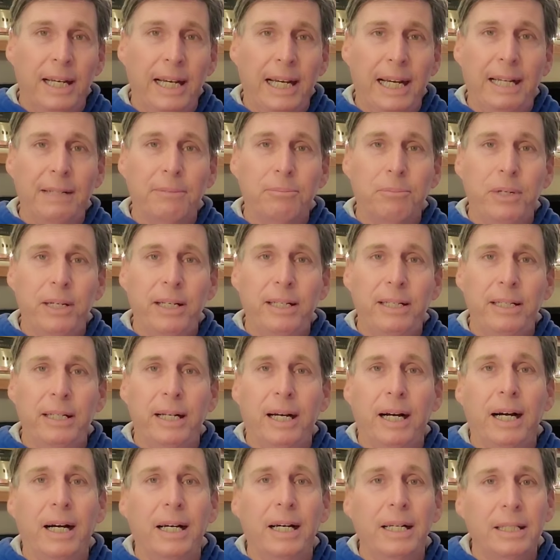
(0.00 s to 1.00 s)
Had we
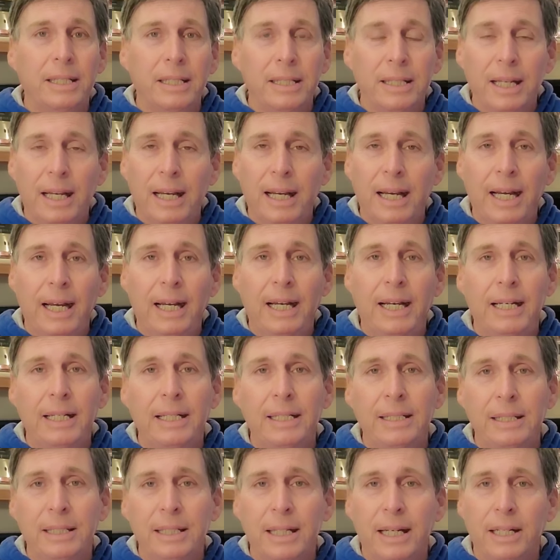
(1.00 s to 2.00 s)
not
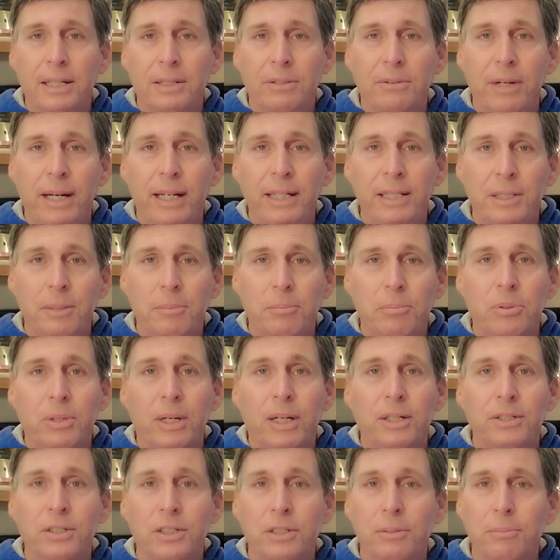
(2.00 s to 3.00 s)
had a Great
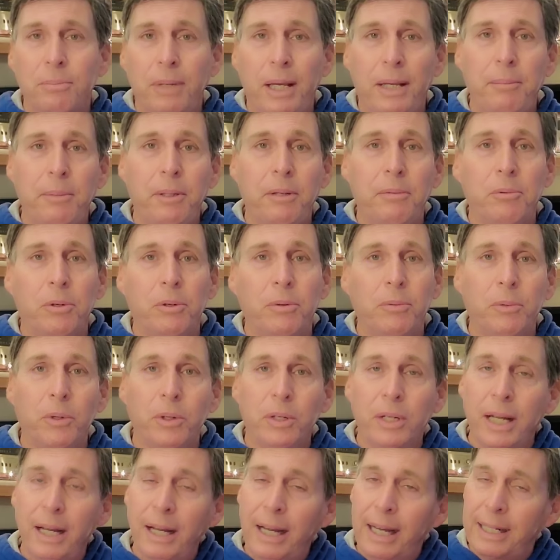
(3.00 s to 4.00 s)
Depression, maybe we
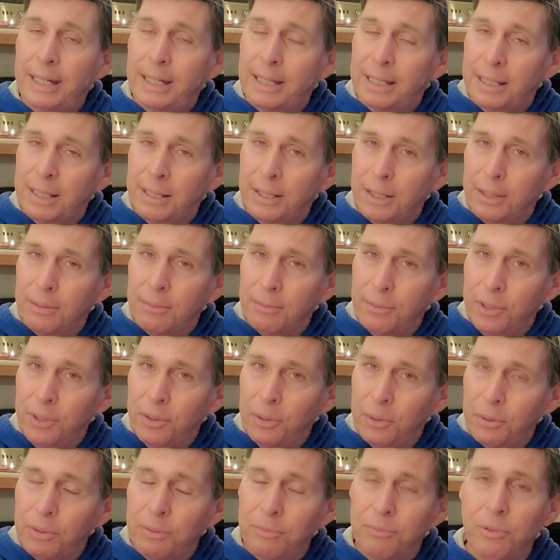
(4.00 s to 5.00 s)
would have had a clear
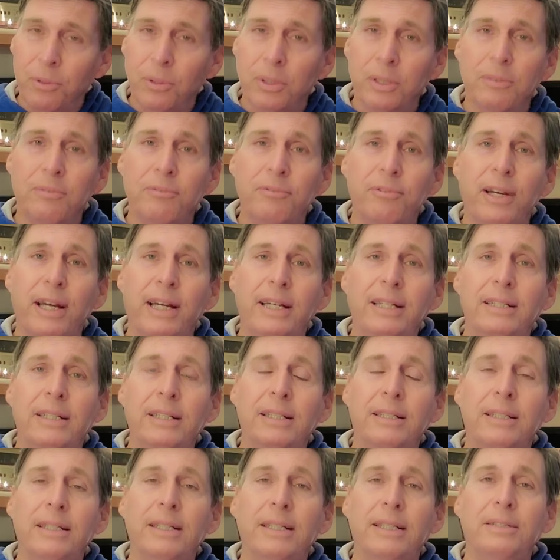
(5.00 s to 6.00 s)
view of what effect
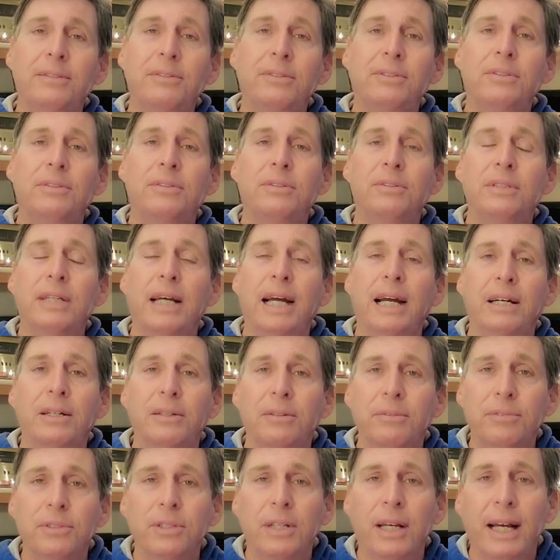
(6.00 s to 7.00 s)
that these
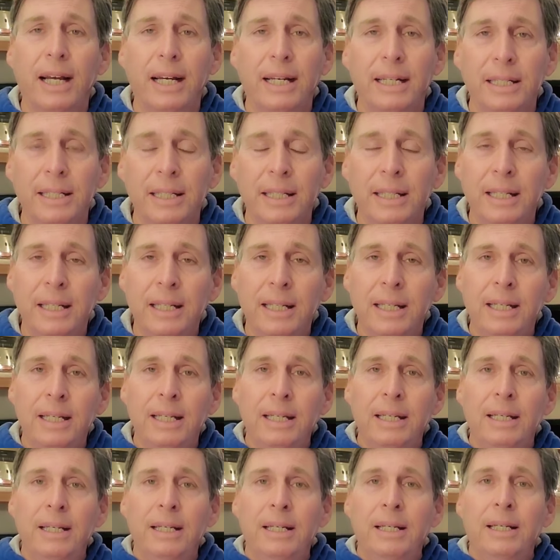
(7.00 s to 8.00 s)
tariffs had.
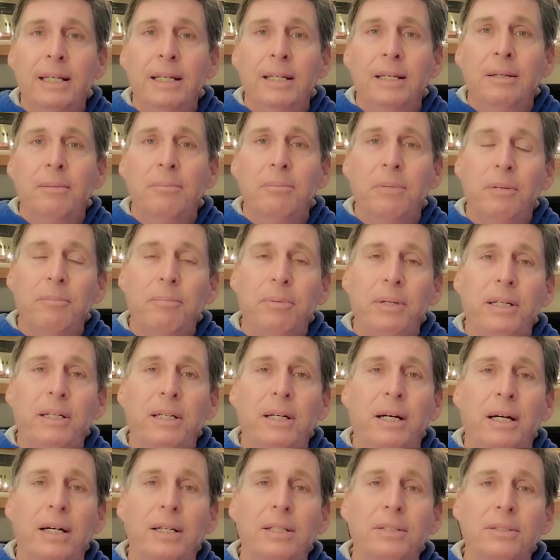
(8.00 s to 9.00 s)
But
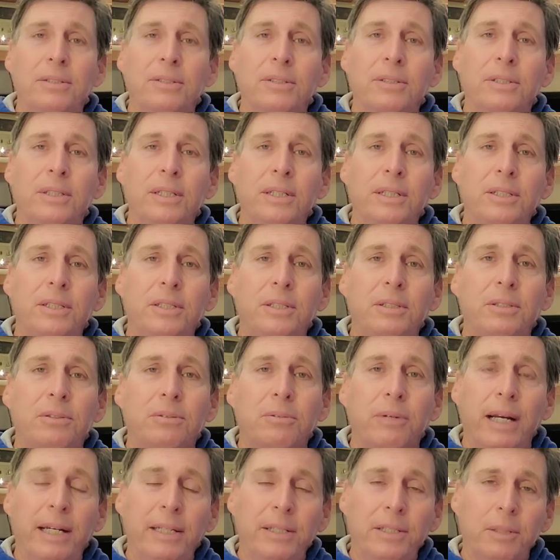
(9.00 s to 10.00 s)
because the
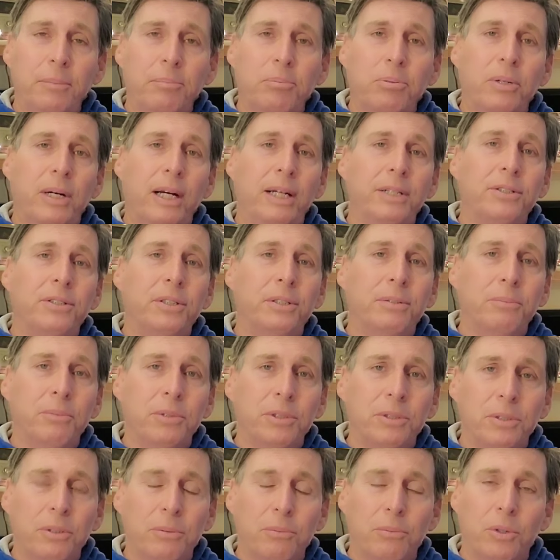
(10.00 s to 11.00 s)
Great Depression
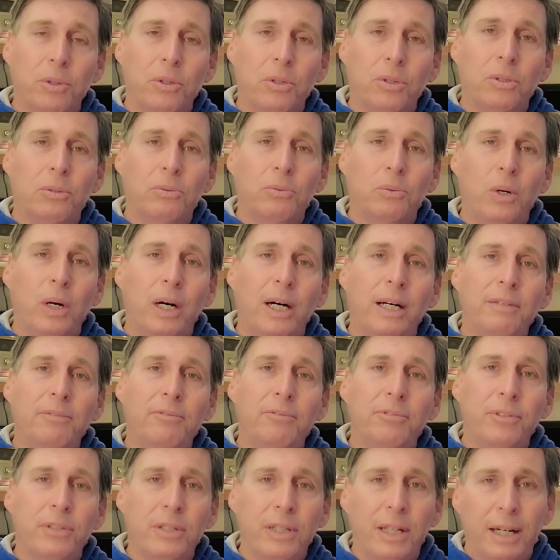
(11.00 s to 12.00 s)
was a worldwide
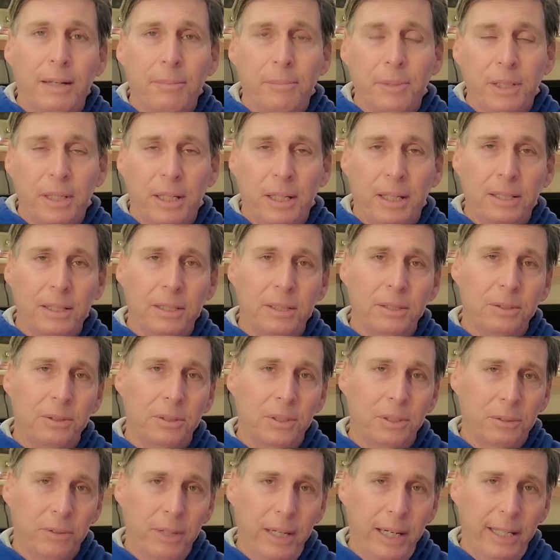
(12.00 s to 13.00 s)
phenomenon to
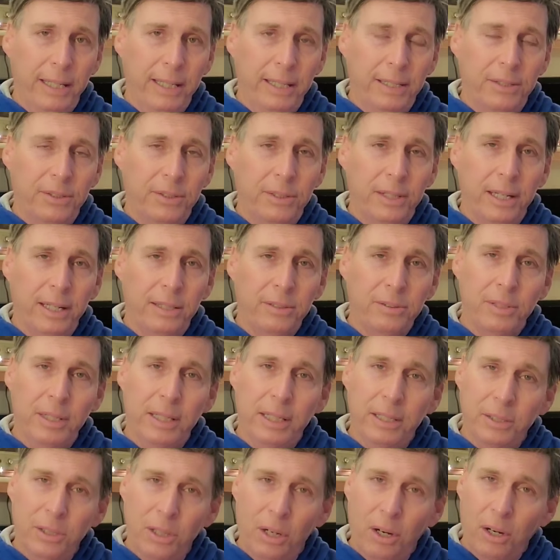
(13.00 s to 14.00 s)
a great extent,
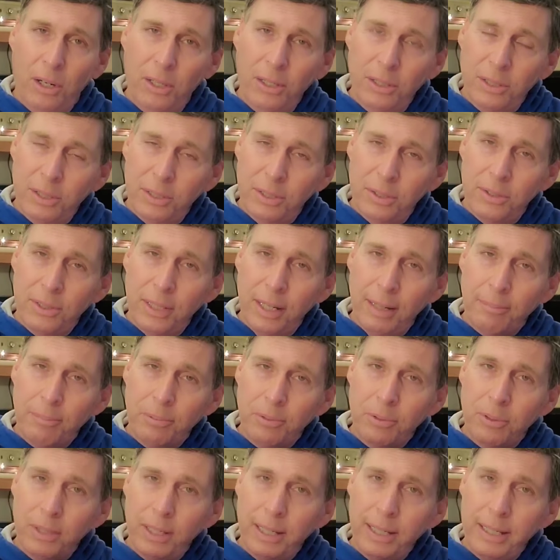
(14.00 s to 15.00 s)
it's hard to
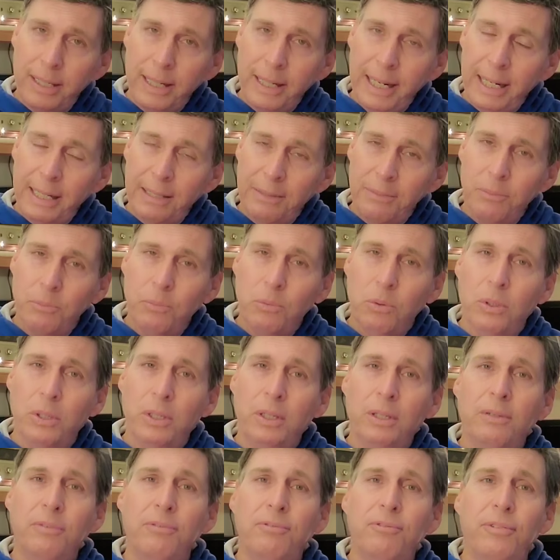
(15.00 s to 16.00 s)
separate out
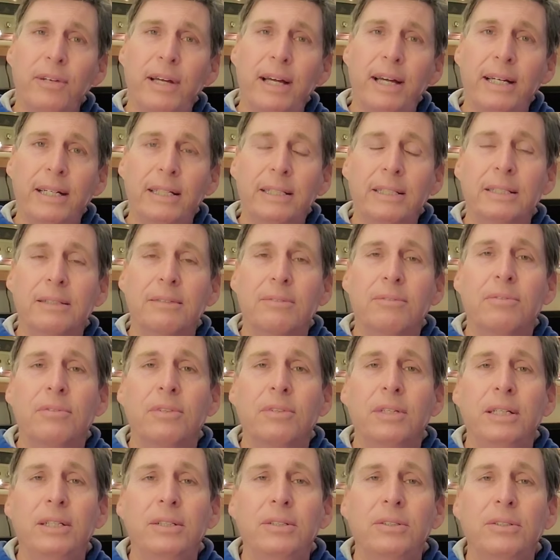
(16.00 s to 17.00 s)
what effect
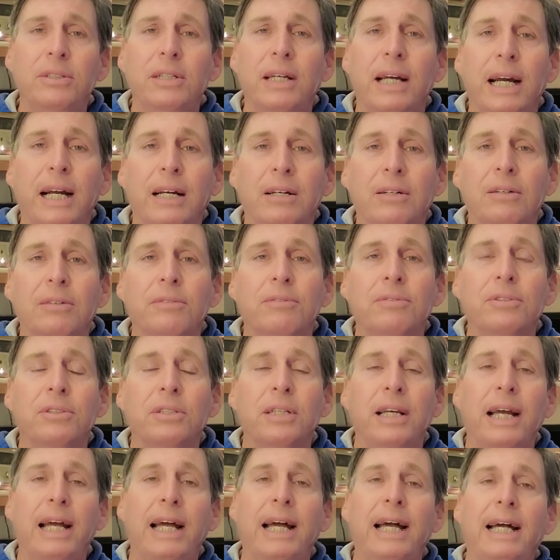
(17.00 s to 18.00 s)
these tariffs
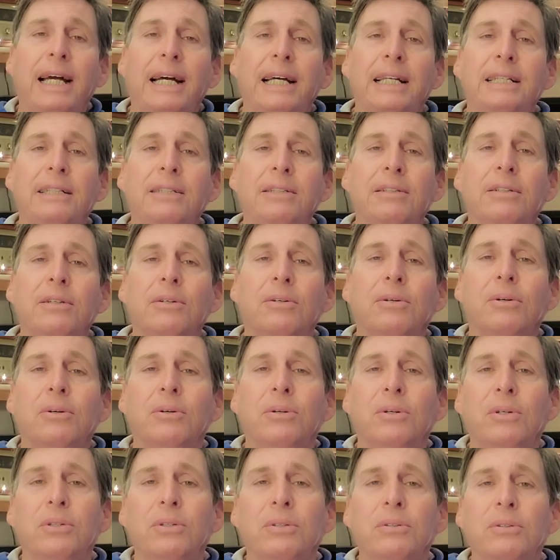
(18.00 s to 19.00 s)
had
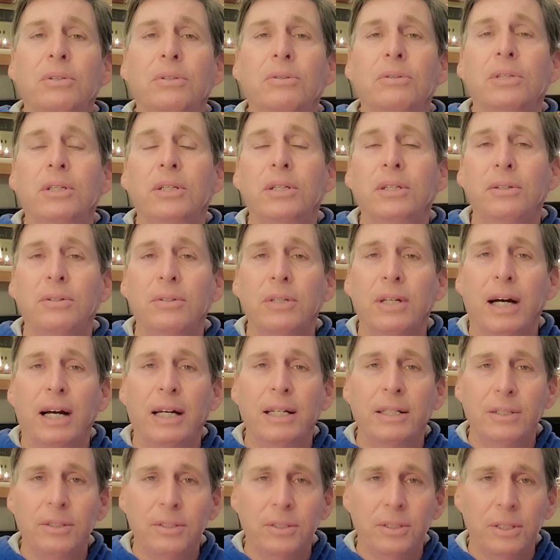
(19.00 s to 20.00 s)
on the
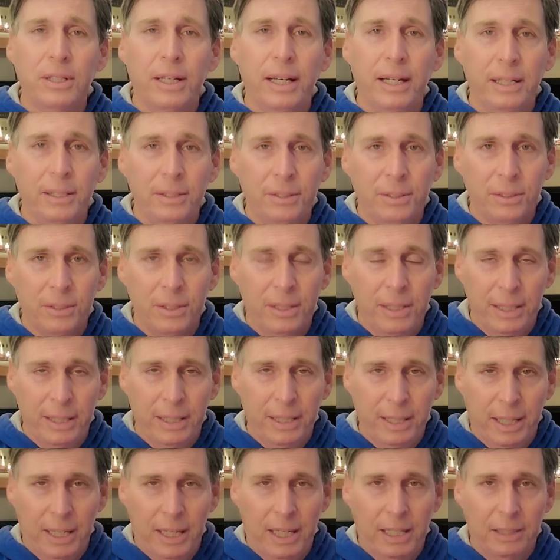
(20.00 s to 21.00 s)
United States
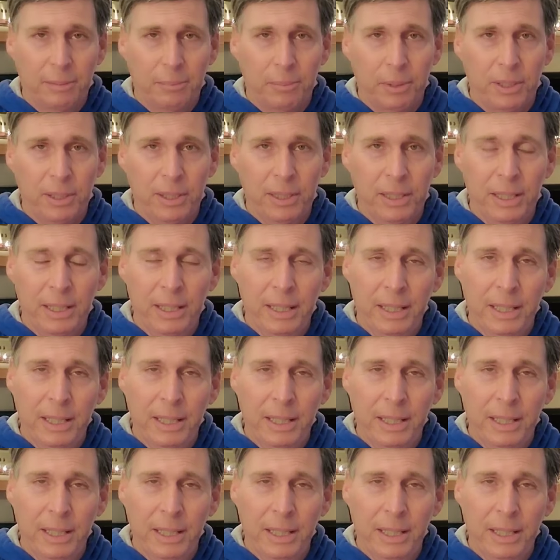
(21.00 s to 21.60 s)
economy.